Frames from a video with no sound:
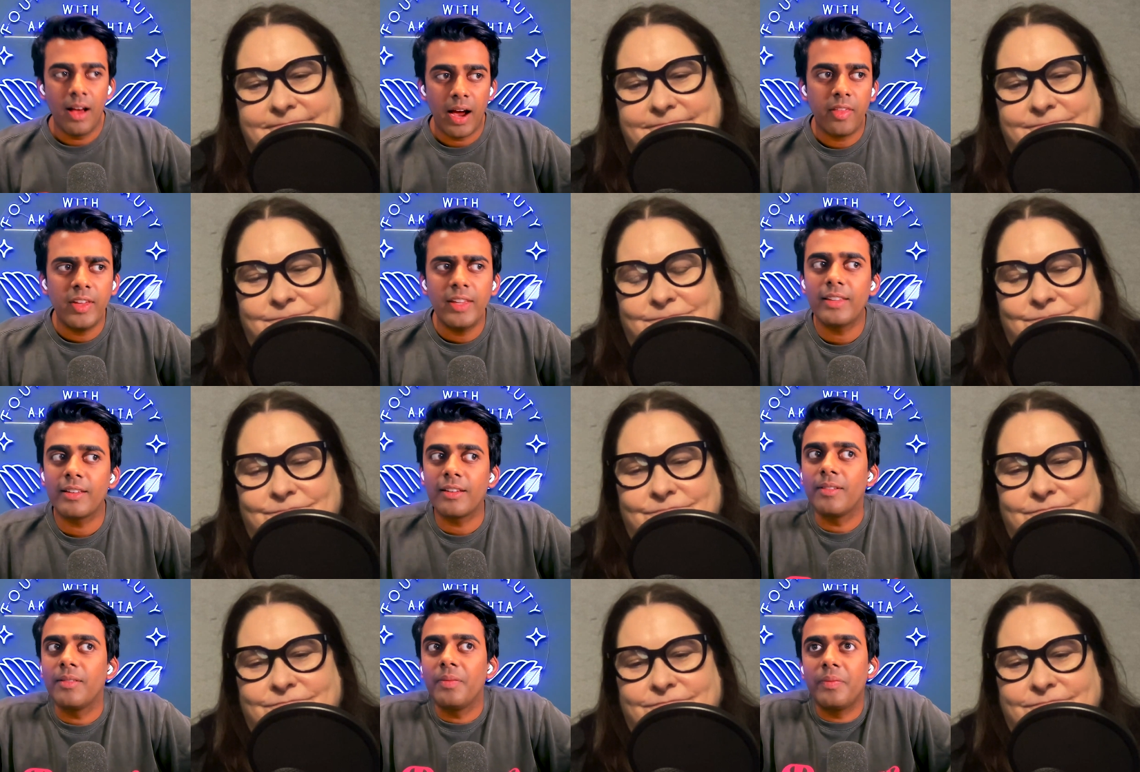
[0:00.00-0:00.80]
Speaker 1: I
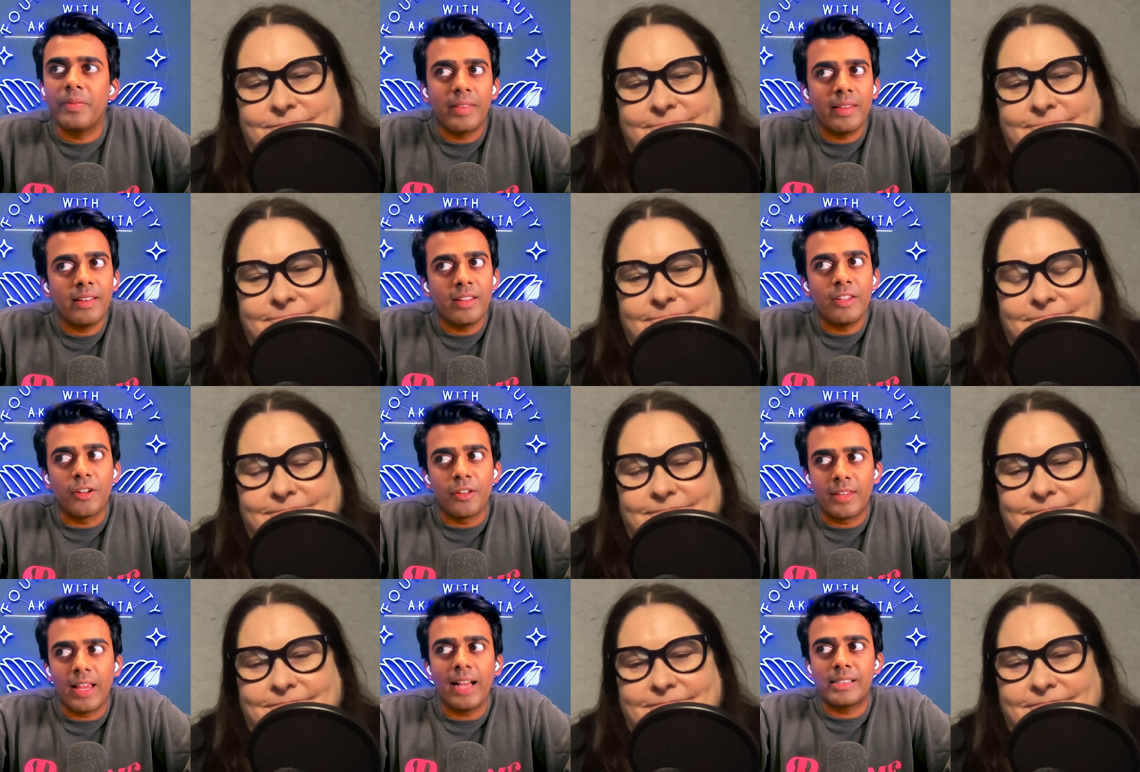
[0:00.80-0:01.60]
think, you
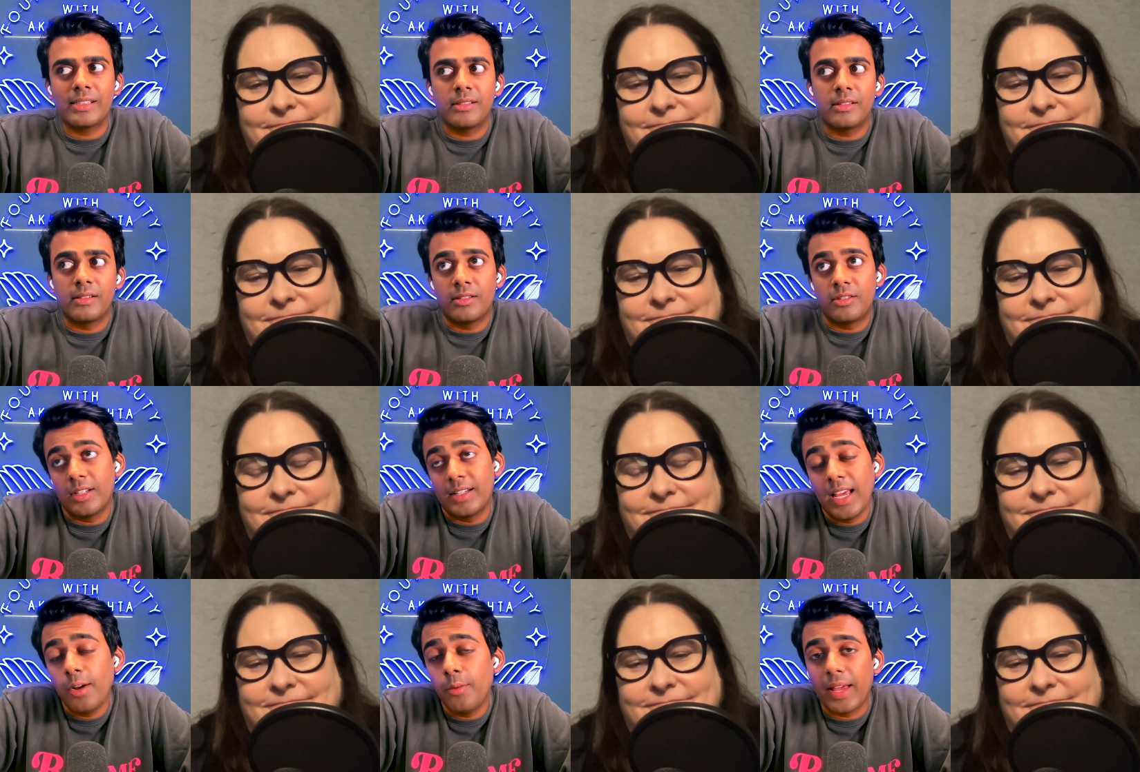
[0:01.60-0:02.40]
know, that's
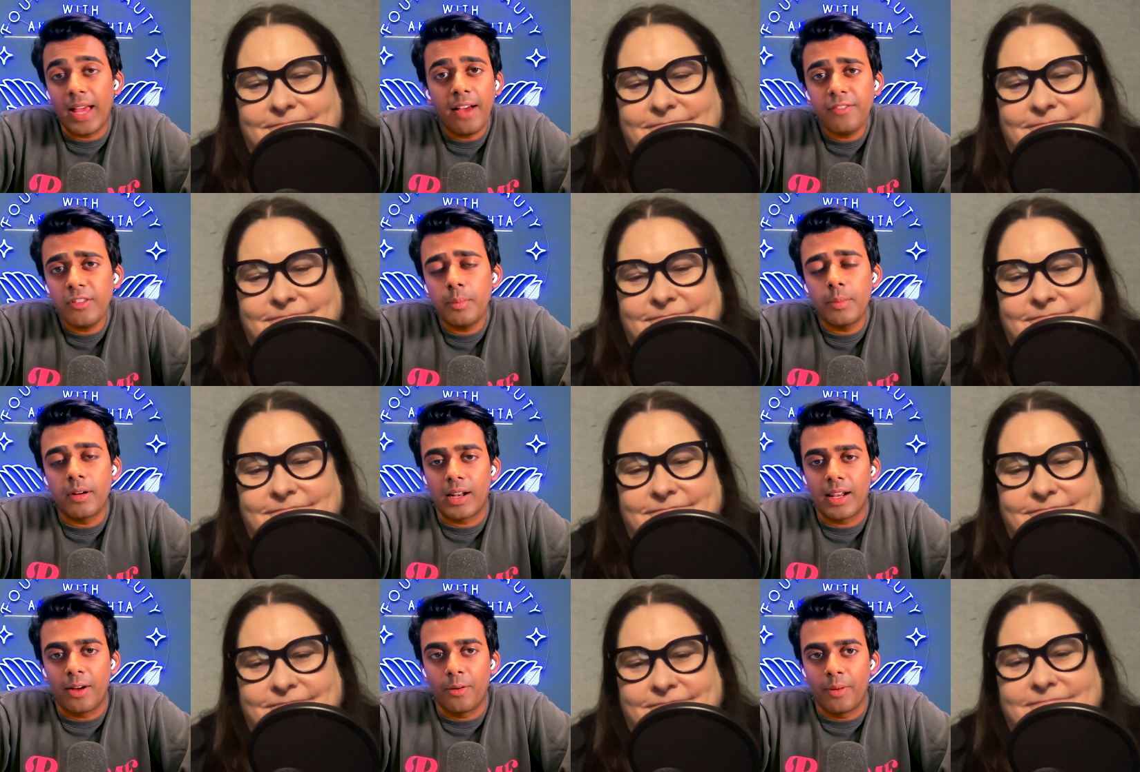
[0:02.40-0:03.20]
today we have to
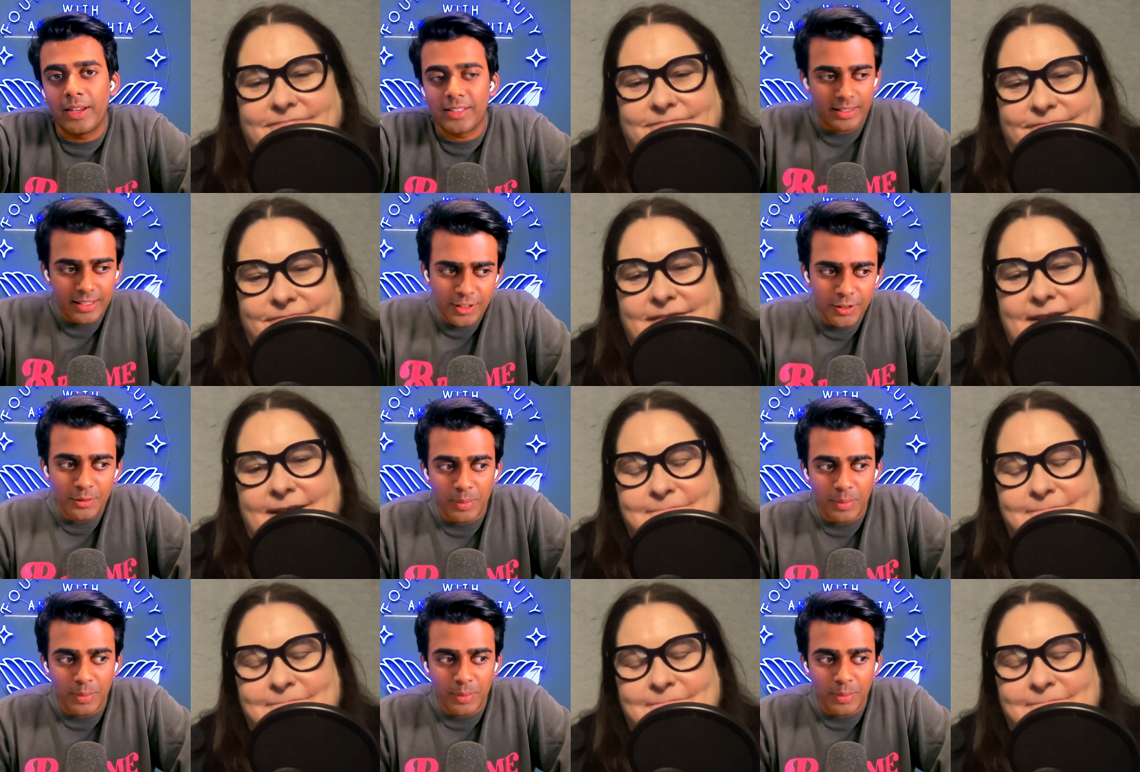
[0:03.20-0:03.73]
build it that way. So I think yeah.